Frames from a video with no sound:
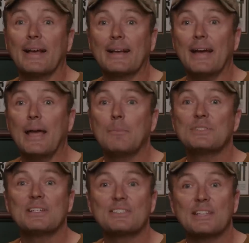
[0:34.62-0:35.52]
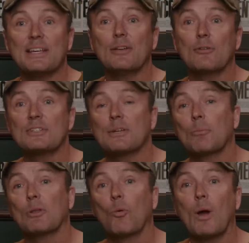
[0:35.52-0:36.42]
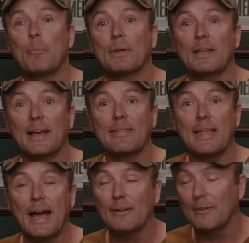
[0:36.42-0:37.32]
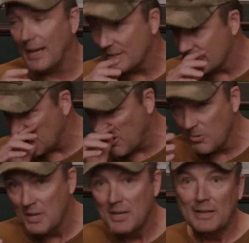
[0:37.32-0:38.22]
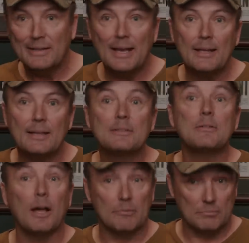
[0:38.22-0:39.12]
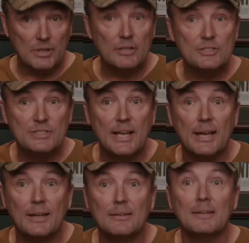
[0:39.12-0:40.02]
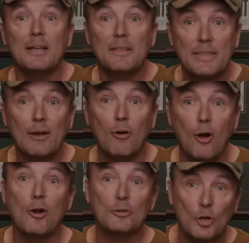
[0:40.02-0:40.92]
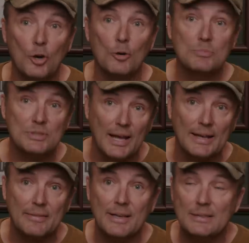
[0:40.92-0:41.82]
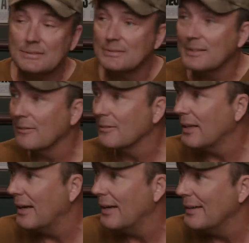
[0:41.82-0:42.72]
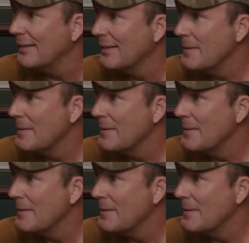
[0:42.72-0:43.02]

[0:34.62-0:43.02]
like a M sixteen or a similar weapon like that, right? So yeah, it's, uh, you understand there are terms like this. There, uh,